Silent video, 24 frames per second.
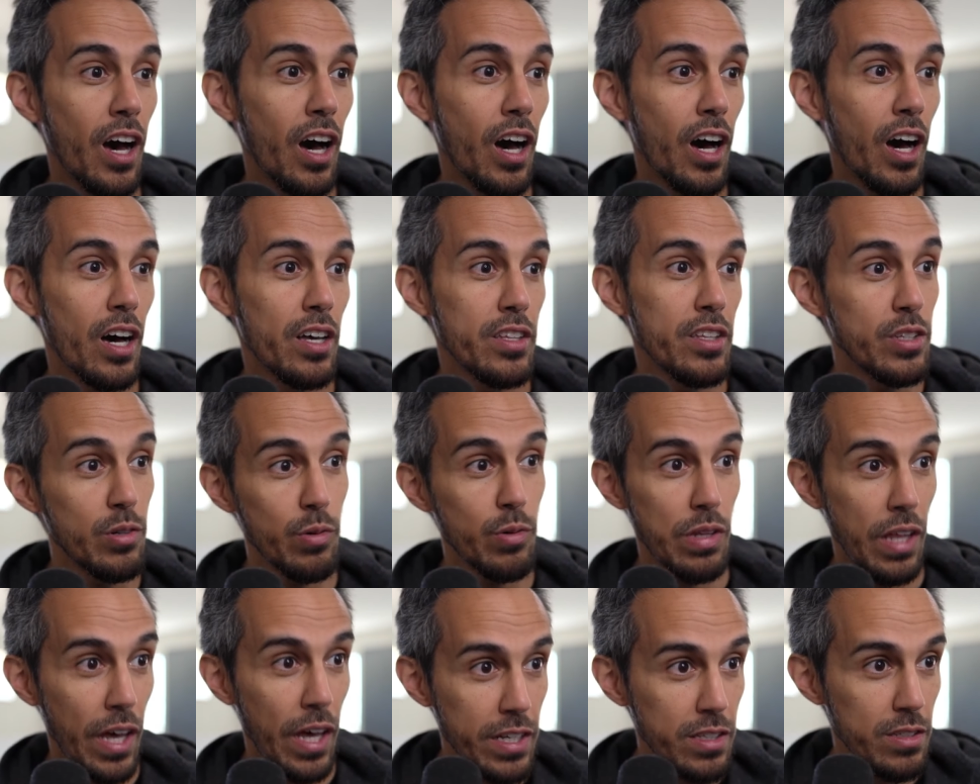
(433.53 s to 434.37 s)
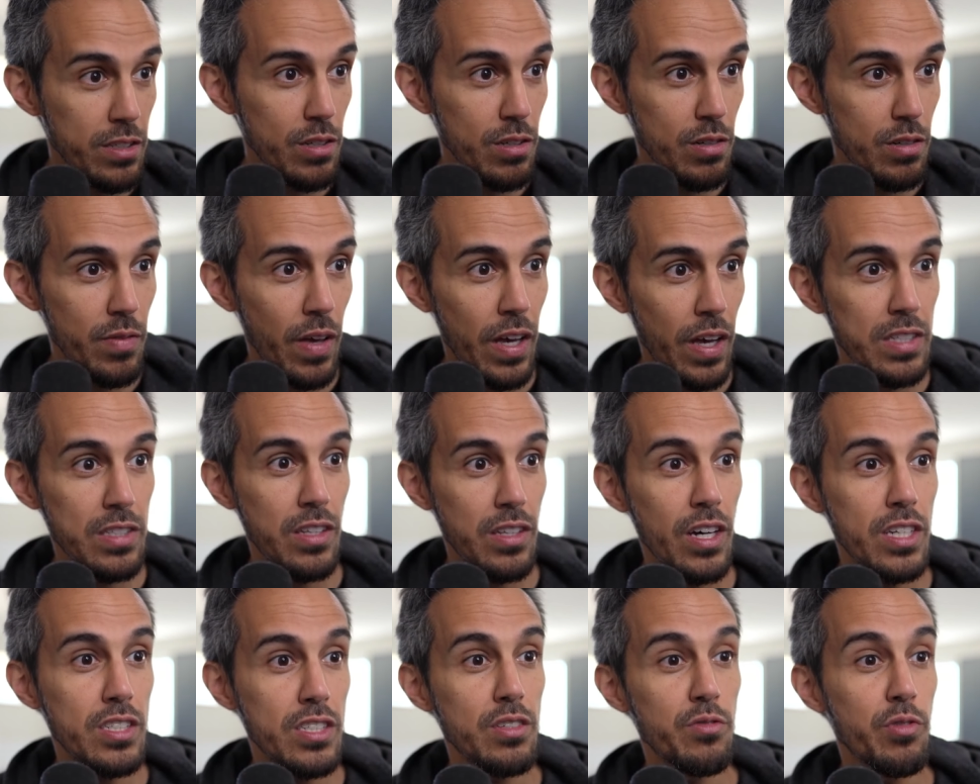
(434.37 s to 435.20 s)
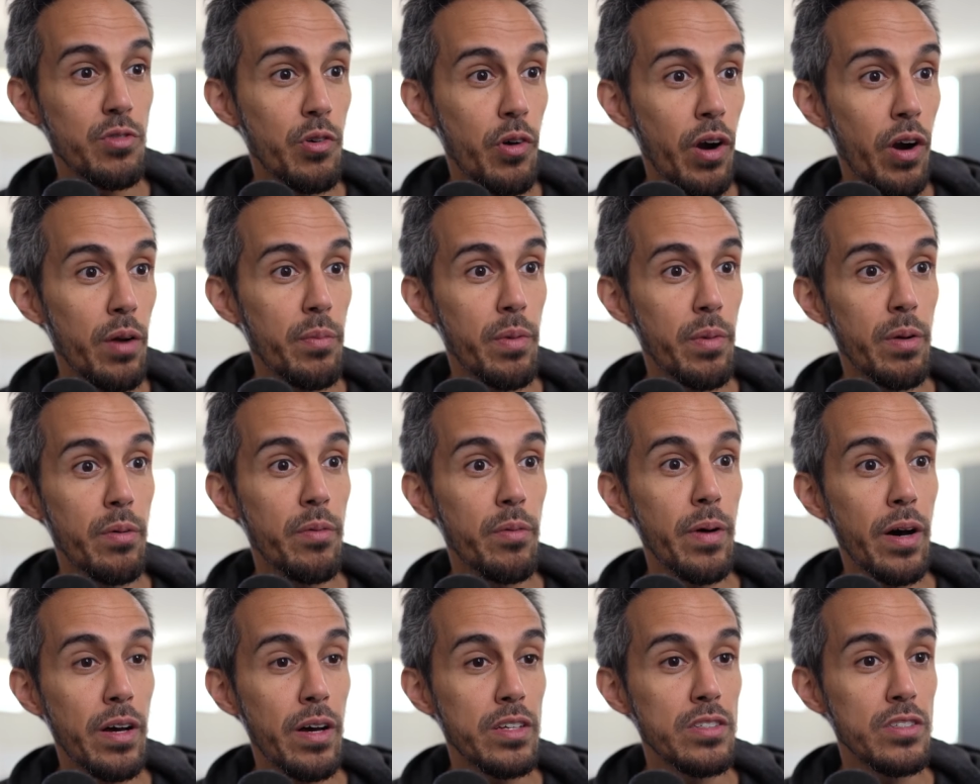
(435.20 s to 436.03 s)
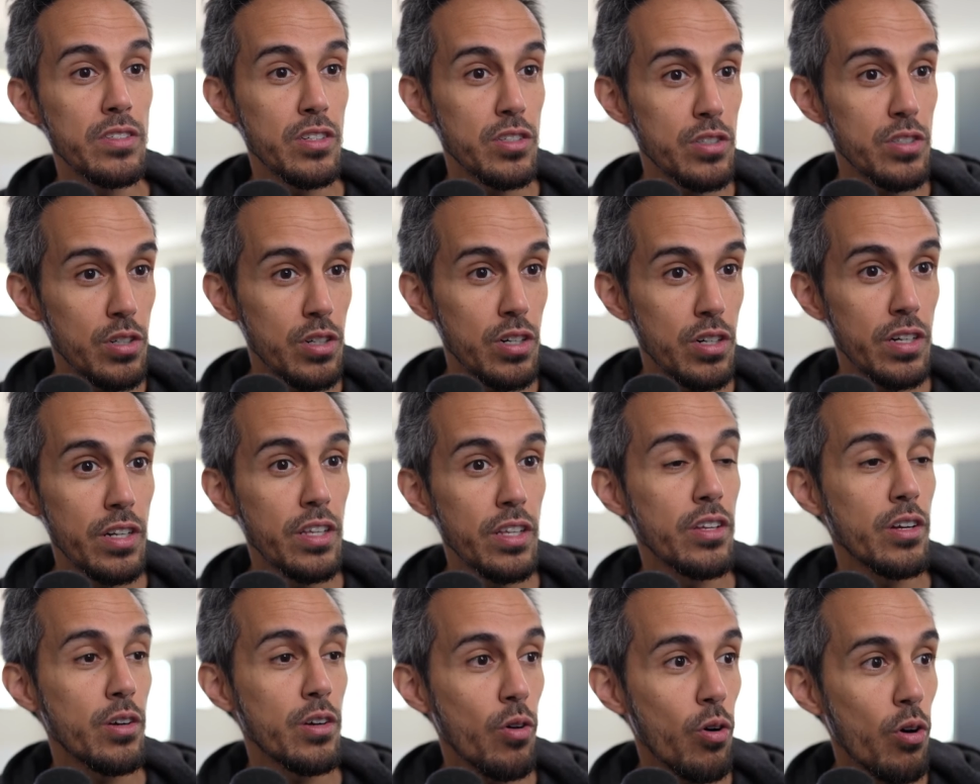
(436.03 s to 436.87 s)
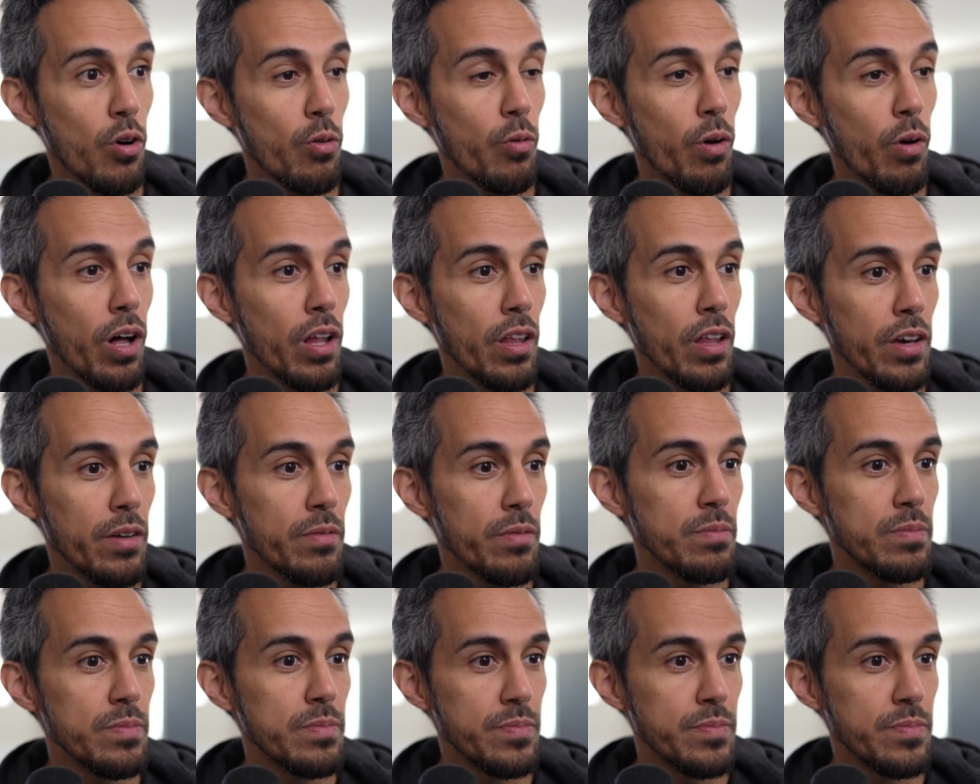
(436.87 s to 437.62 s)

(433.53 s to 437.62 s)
you would like to, as long as the required minimum amount is assured in their core wallet.